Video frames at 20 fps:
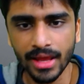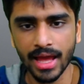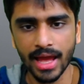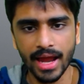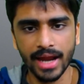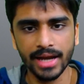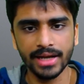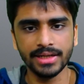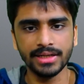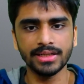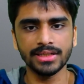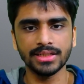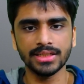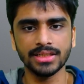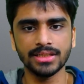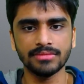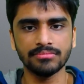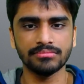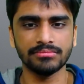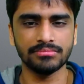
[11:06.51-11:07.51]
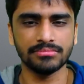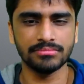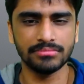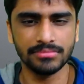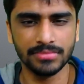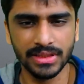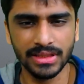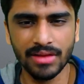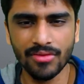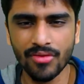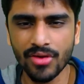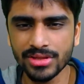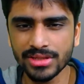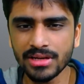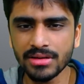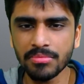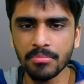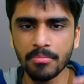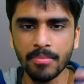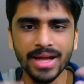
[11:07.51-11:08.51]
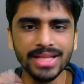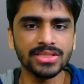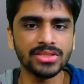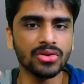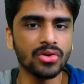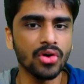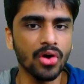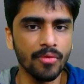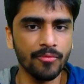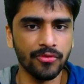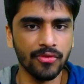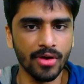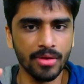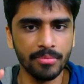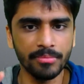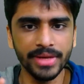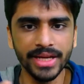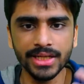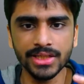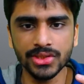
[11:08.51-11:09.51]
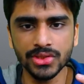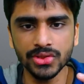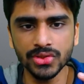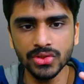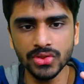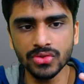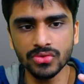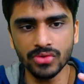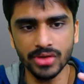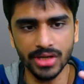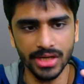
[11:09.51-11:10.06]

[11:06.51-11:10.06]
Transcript: and there wasn't much scope for me to